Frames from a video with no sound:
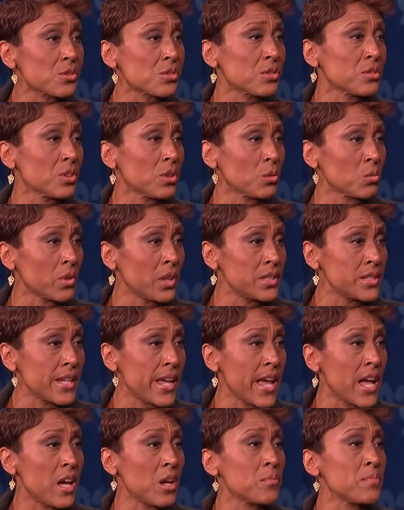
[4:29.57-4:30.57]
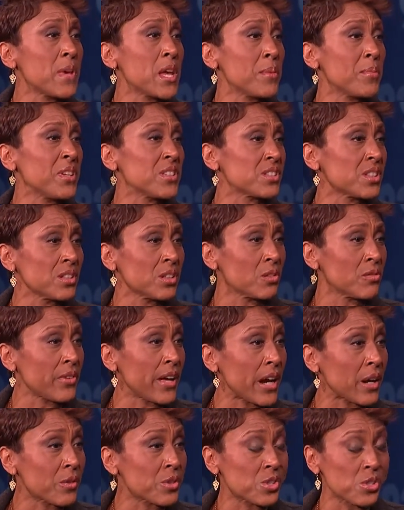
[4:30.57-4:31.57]
you're a little run down, maybe it's a little
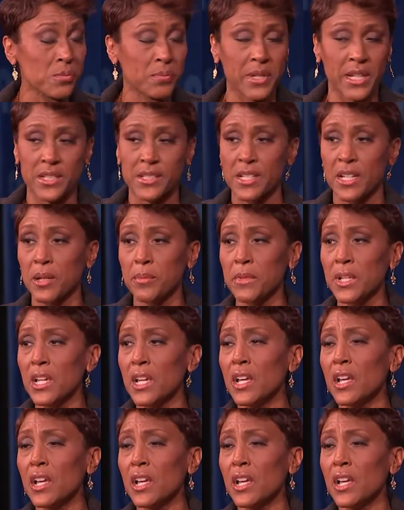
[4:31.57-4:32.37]
virus you picked up,